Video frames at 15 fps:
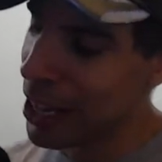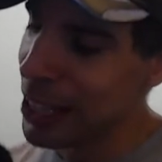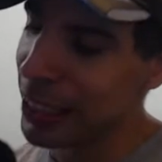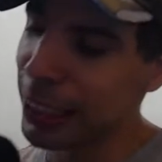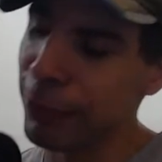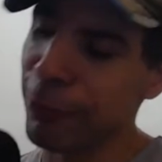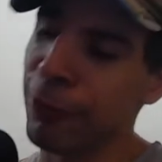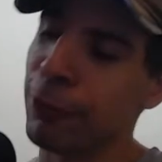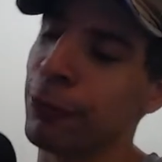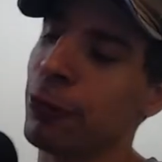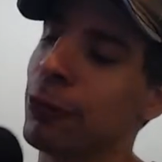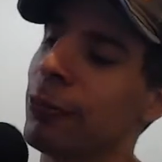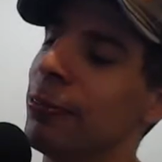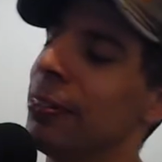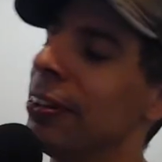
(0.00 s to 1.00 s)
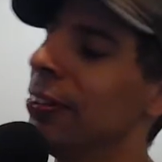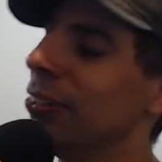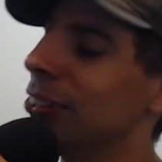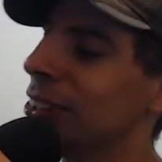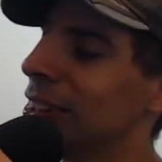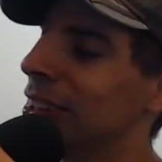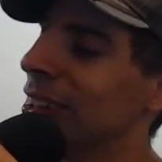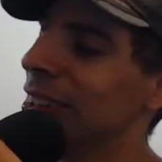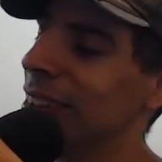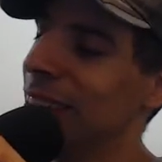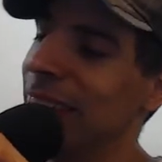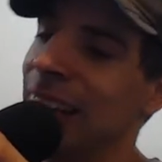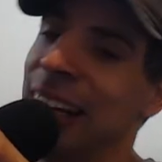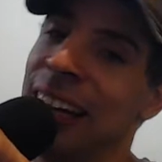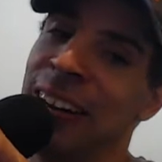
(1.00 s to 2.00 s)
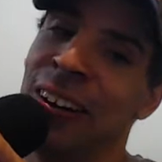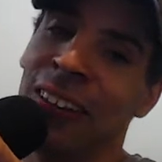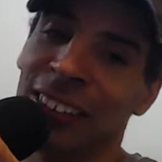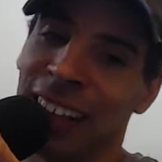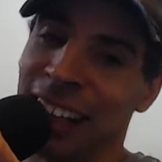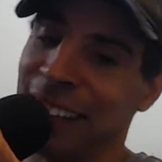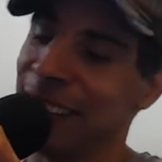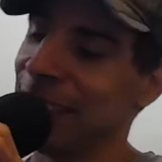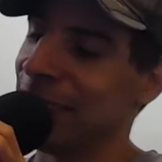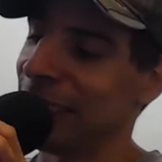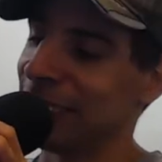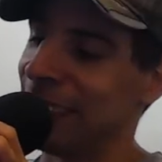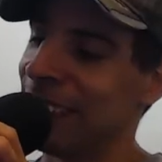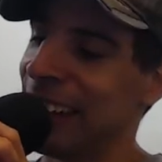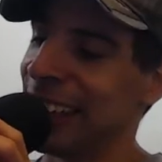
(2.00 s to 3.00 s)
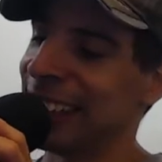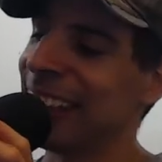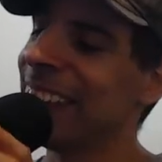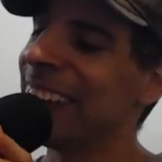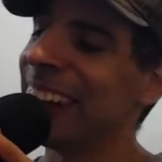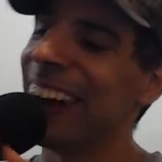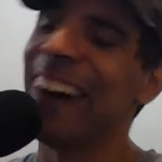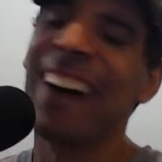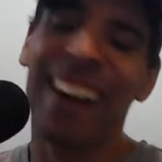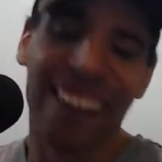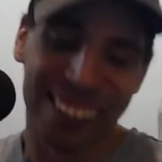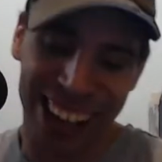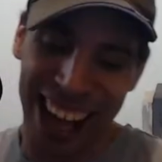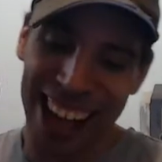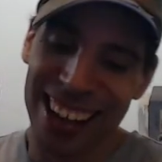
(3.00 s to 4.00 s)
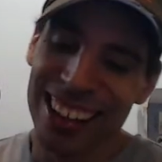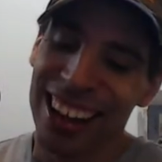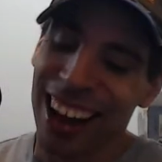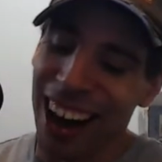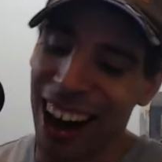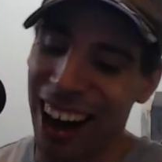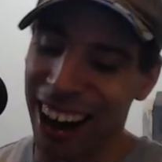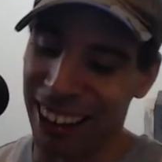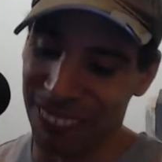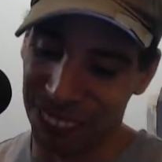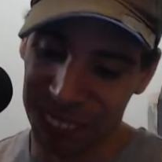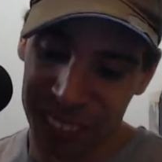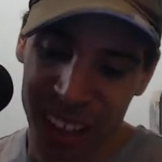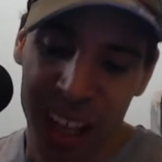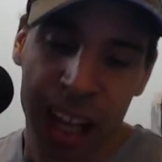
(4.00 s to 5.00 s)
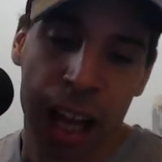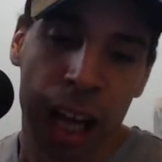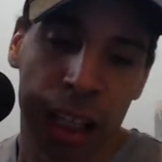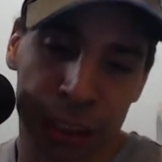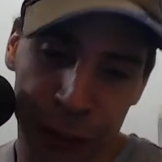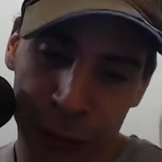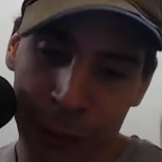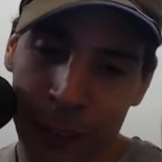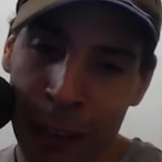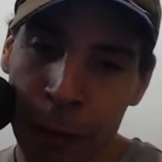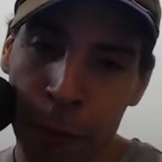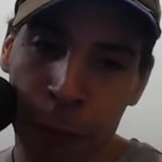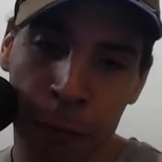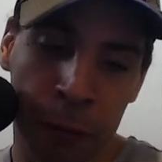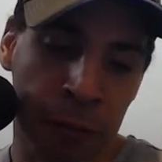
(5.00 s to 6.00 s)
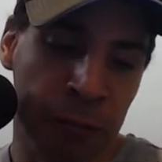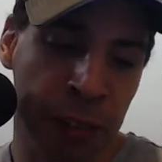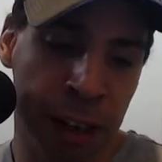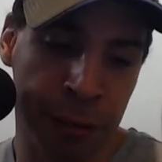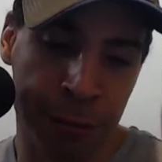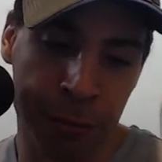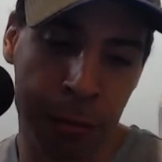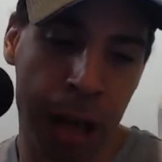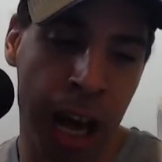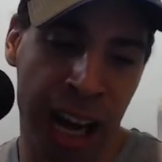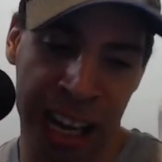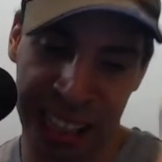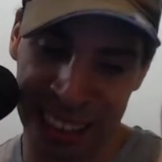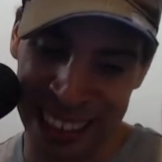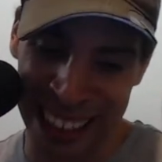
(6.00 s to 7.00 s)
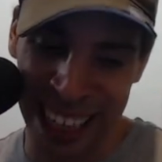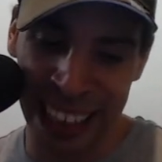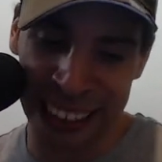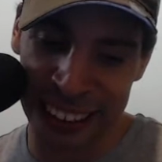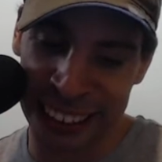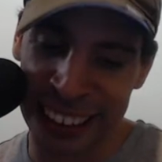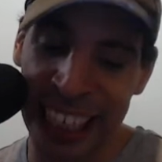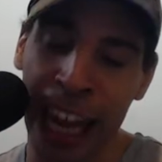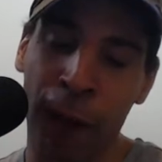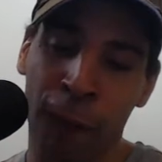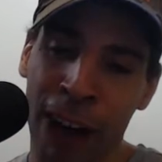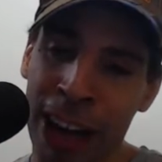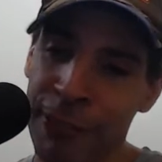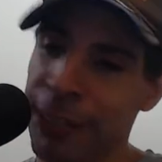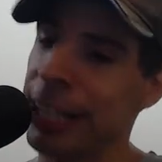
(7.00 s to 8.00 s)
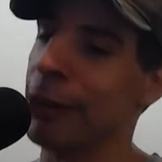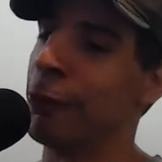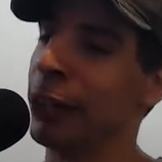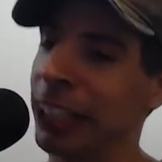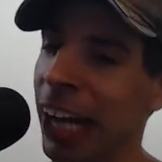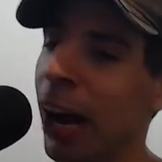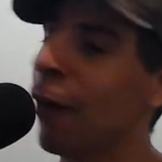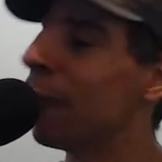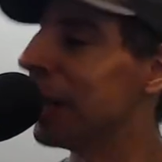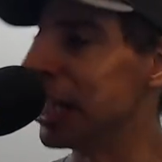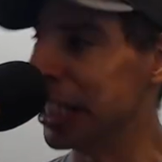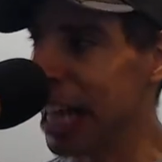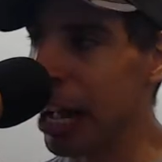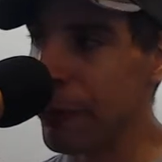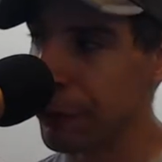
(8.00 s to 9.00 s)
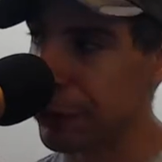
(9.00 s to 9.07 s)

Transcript: different food reviews. Hold on, let me fix my mic. There we go. Okay. Starting with tonight's DIY video, which I already shot for